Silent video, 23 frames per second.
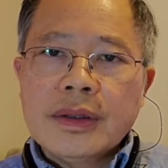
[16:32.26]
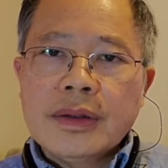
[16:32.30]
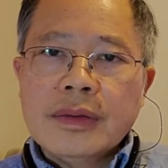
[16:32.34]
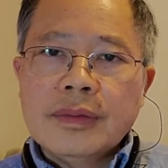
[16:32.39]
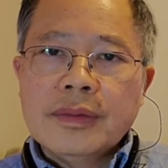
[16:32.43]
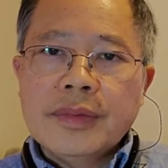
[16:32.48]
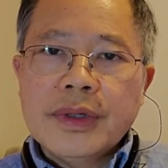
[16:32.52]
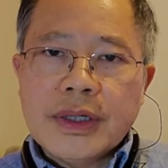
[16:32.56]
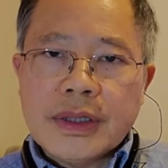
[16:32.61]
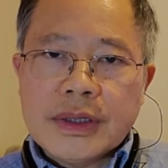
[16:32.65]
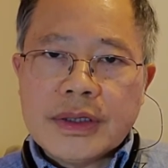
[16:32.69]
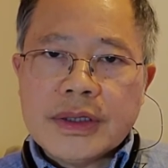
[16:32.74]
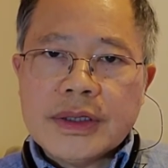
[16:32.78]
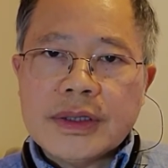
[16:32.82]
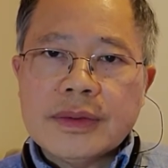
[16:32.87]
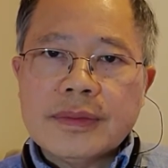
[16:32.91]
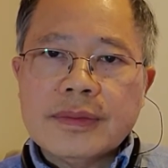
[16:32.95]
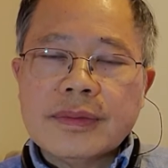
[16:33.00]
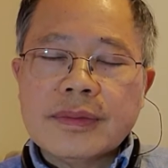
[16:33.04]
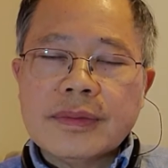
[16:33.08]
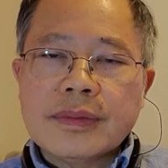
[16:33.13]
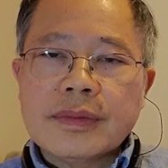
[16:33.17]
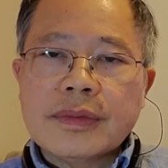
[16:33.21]
But
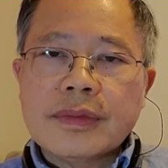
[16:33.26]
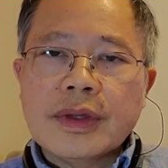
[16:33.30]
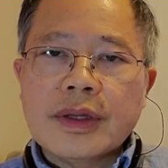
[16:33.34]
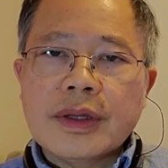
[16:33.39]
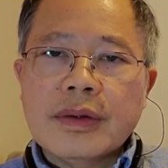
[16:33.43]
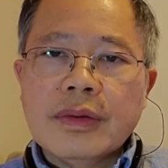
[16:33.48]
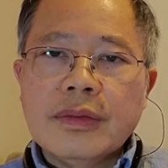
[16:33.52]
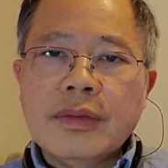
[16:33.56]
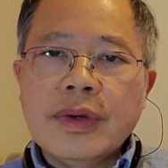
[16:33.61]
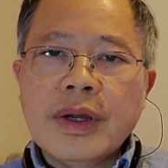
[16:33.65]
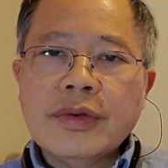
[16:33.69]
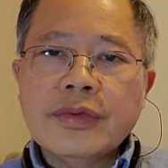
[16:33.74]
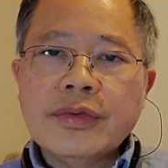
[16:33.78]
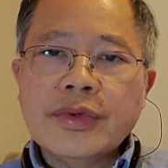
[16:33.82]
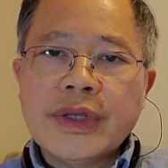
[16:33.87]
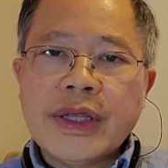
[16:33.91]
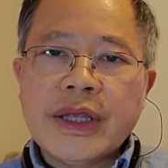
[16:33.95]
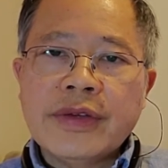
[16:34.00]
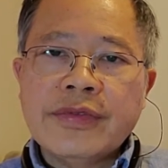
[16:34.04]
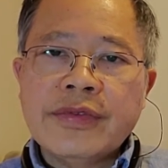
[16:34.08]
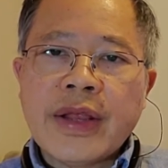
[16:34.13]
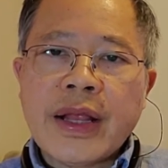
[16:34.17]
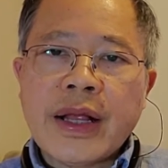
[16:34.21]
when we
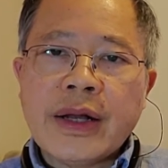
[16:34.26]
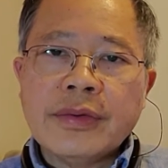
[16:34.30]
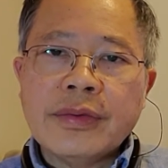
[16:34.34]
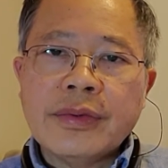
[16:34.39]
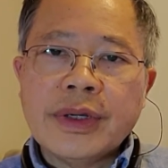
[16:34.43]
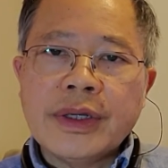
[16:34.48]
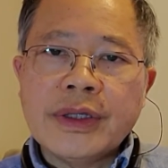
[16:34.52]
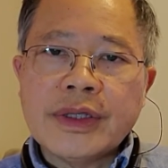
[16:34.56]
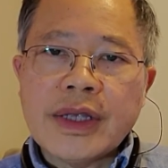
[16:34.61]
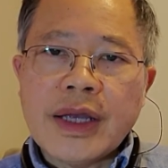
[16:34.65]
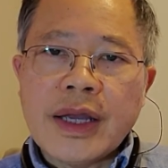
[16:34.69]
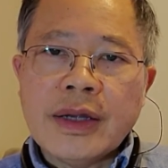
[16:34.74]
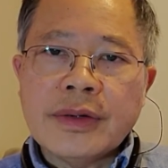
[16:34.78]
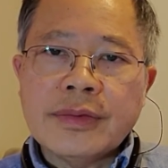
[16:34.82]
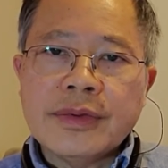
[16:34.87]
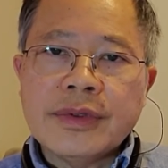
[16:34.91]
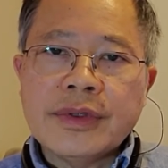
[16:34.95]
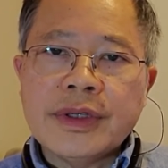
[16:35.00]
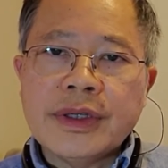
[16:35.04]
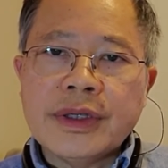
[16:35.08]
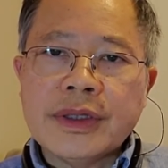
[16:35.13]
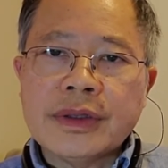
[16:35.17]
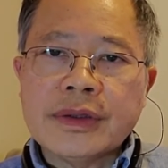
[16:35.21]
evaluate
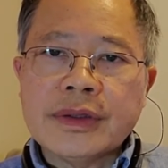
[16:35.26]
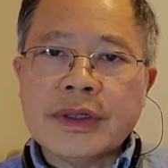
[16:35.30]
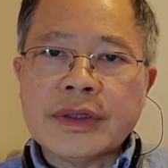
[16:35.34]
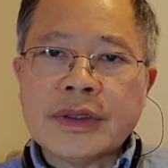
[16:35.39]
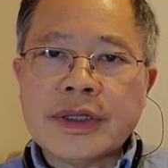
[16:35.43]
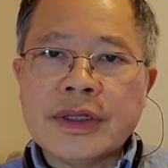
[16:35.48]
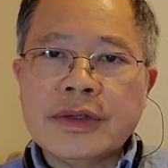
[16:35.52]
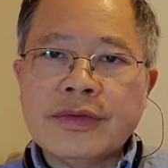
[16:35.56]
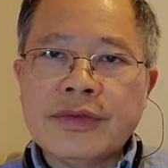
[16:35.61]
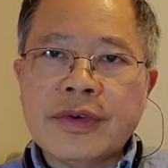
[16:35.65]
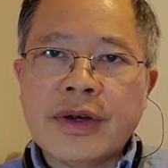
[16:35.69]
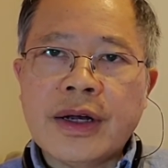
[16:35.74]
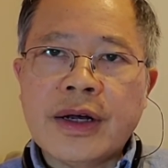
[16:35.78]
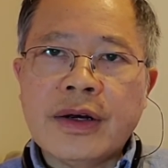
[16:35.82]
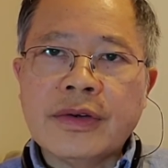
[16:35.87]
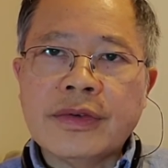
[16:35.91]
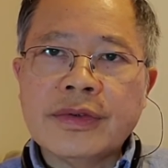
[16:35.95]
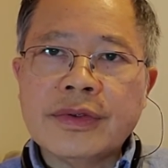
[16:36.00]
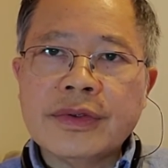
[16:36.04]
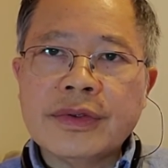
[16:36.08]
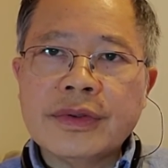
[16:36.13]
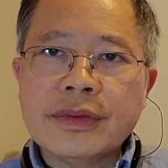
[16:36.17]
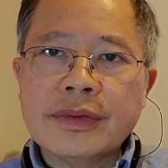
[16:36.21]
everything that's involved,
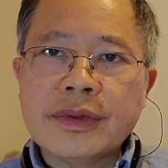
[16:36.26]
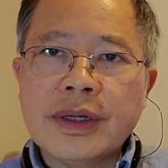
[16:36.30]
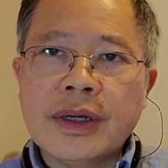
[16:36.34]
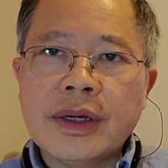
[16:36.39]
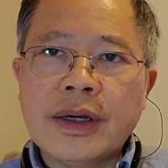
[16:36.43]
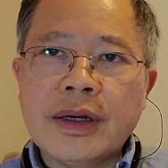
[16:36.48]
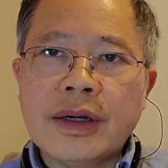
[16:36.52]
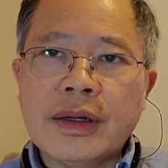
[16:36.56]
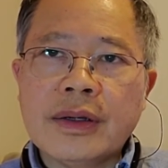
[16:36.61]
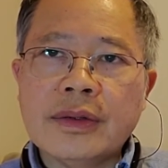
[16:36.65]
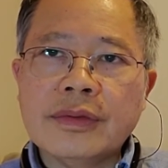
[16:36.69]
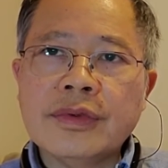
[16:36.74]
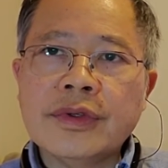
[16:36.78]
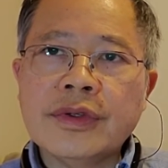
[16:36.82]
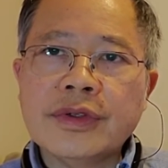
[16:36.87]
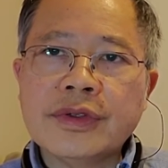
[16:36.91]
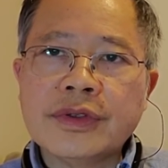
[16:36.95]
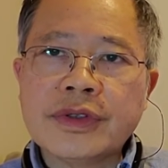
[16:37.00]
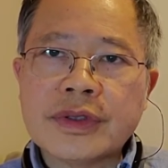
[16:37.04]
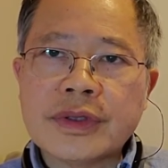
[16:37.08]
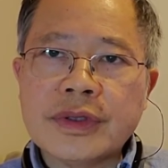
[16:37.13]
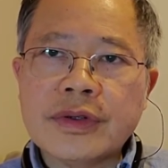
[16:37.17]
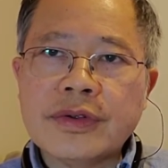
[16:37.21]
we
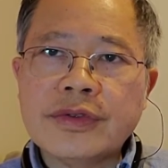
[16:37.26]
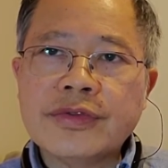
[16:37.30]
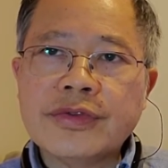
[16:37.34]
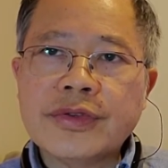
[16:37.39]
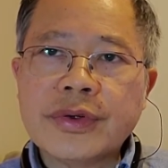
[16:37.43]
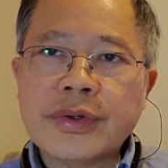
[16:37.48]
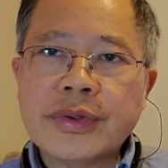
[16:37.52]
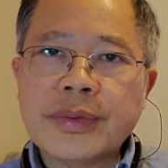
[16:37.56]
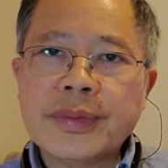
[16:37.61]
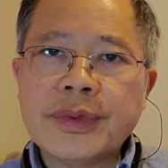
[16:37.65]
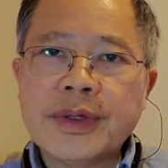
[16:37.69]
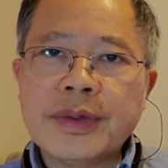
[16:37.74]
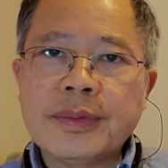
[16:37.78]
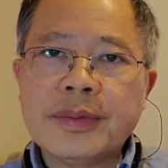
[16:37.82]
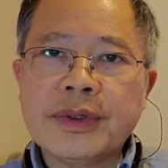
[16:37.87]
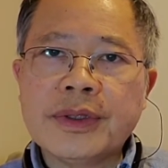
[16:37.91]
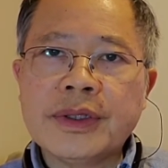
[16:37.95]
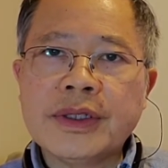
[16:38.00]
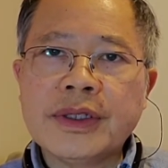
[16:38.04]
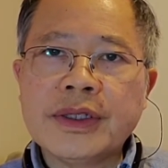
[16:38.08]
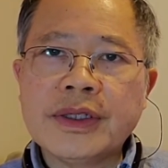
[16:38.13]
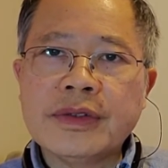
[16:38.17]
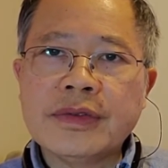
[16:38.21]
still firmly
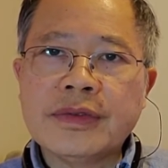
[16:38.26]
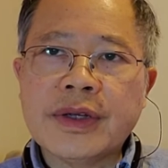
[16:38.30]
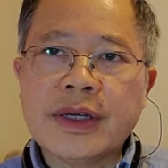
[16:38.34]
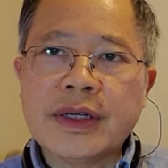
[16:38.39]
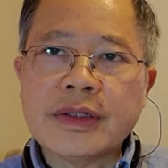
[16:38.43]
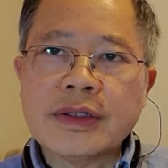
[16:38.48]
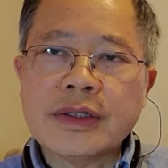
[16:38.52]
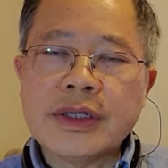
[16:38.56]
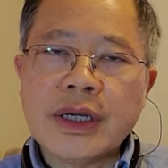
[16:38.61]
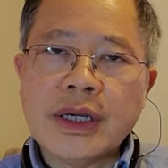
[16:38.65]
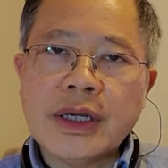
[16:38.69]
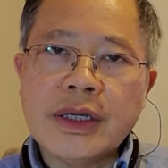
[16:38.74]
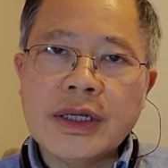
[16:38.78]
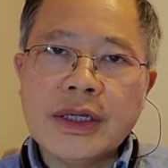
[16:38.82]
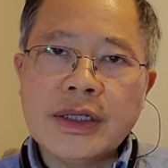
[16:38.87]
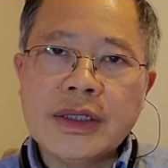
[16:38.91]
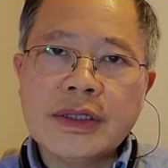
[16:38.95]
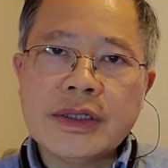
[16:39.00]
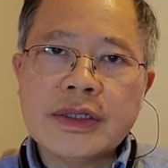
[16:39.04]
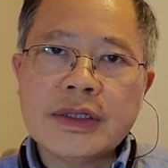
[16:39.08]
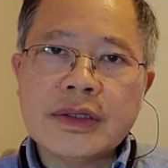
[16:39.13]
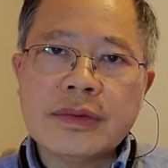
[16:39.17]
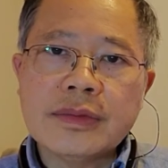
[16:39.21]
believe that
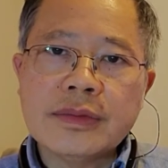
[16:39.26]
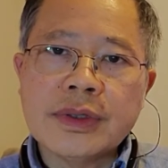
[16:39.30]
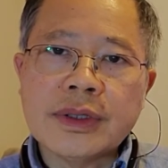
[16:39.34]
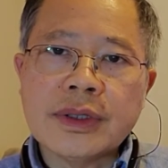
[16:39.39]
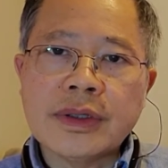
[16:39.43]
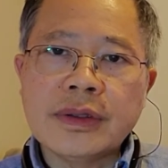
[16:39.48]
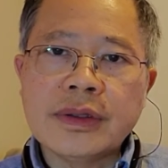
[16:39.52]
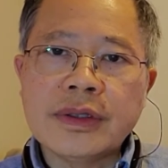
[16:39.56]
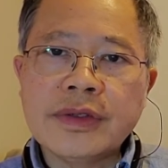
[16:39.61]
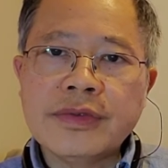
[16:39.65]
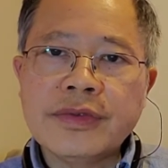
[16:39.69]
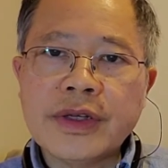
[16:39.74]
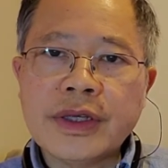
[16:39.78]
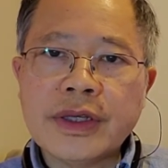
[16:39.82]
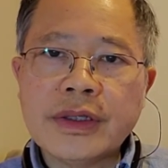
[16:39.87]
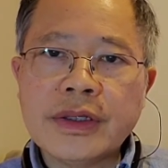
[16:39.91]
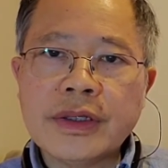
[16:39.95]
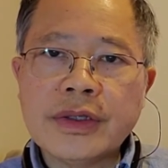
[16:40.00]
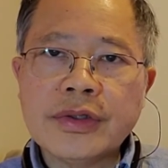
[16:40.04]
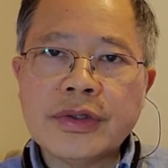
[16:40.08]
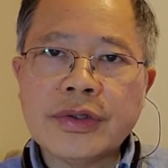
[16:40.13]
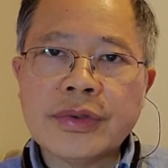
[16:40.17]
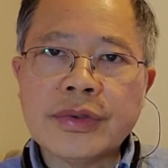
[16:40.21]
Chinese, whether living in
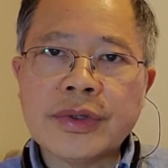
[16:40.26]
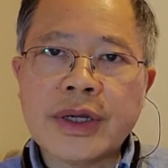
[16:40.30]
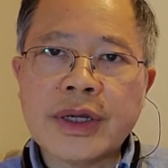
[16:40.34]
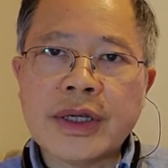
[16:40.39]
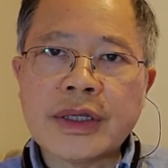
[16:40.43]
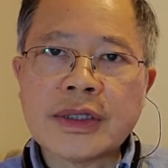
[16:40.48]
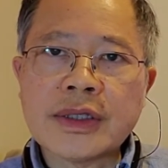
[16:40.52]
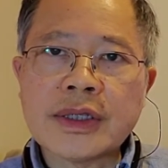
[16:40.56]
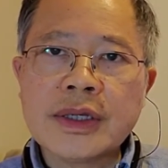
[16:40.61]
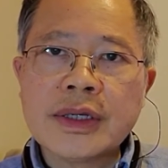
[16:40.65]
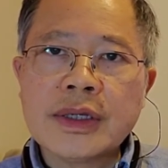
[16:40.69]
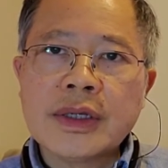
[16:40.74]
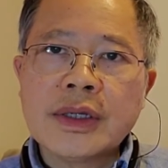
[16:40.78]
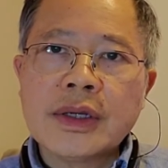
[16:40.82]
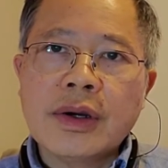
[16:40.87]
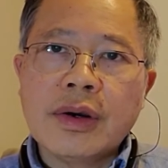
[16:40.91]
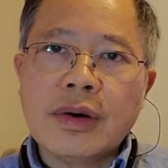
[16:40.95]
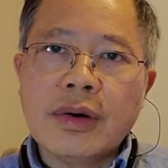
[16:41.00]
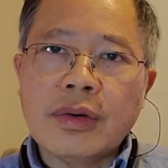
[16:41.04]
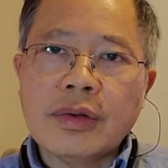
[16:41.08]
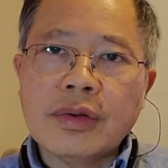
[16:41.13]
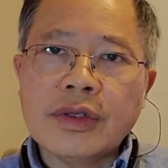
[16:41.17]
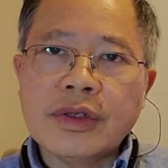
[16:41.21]
the US
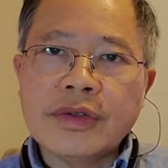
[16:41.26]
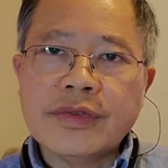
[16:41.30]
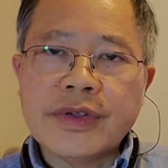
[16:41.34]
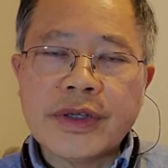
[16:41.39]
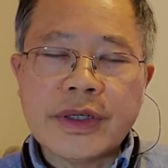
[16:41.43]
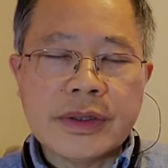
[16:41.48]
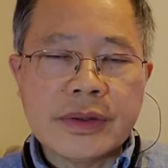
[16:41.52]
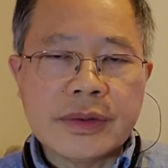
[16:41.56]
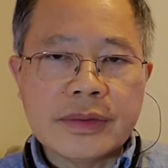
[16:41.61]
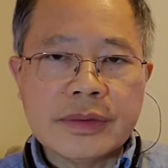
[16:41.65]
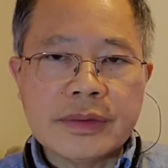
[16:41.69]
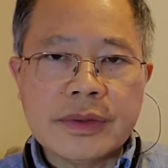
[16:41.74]
or living